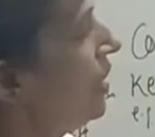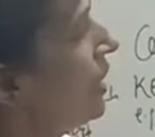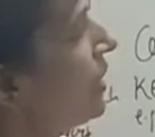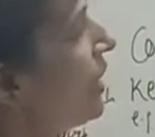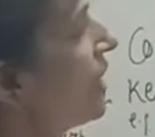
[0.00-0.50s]

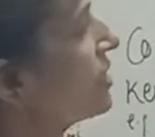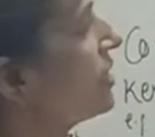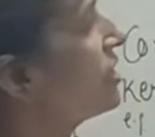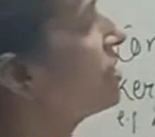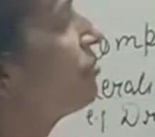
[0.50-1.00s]
Next
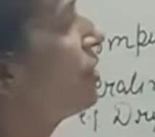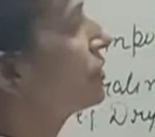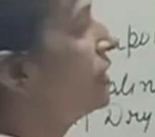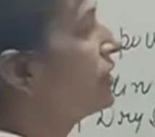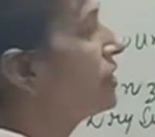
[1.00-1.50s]
is about
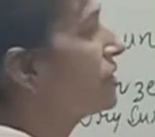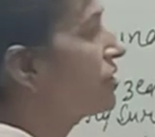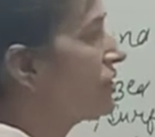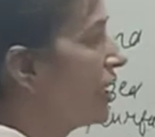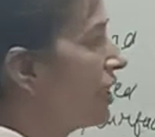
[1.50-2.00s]
the
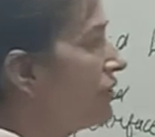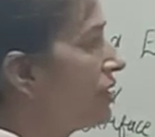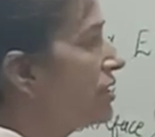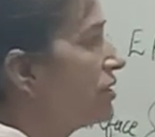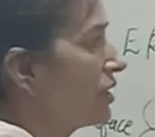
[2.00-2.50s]

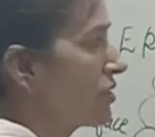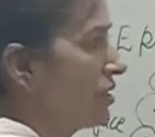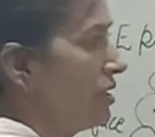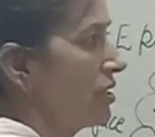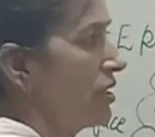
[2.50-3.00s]
cellular
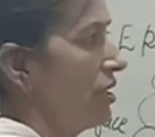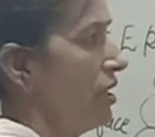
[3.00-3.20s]
junctions.